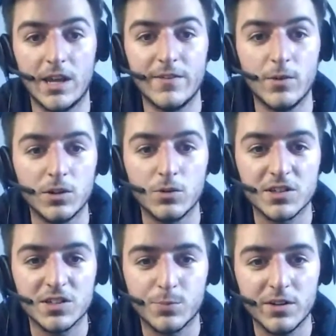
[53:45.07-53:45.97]
Even with
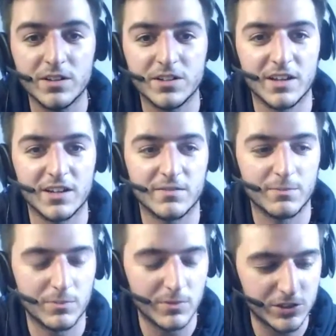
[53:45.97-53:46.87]
Lucas and Brittany, like
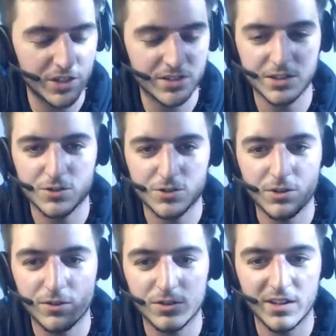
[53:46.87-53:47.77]
Jessica
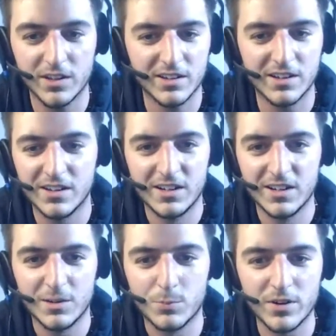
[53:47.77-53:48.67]
screwing over like
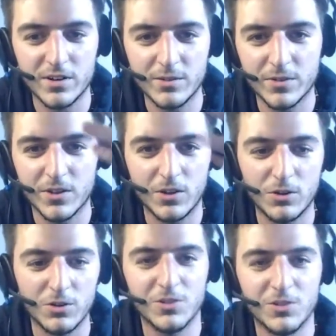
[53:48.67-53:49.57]
Brittany with the
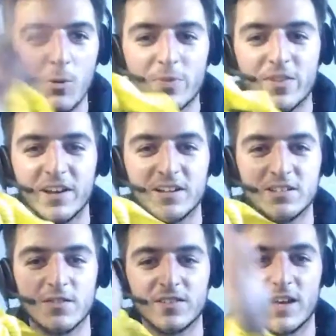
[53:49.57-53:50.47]
whole gnome
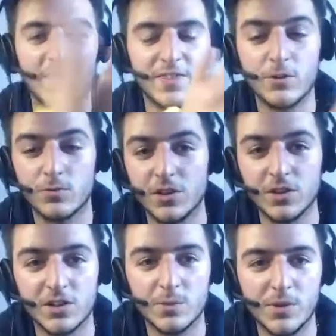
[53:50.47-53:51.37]
thing and stuff like that. They're
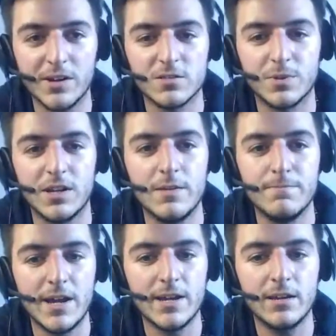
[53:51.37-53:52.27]
really good players, but
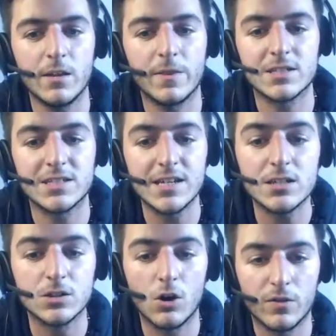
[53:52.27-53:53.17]
it made the
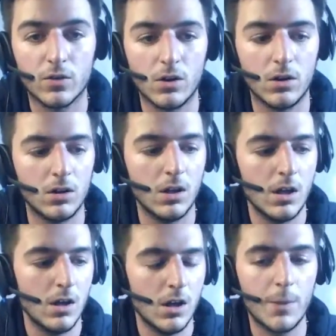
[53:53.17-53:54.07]
season overall
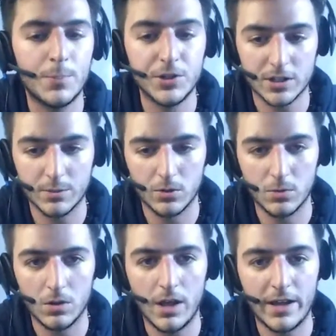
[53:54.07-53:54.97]
a
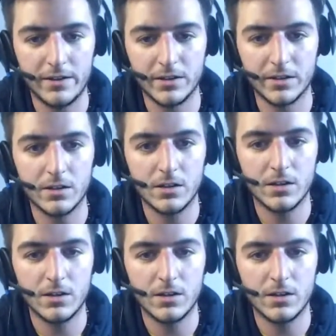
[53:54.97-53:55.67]
predictable ending.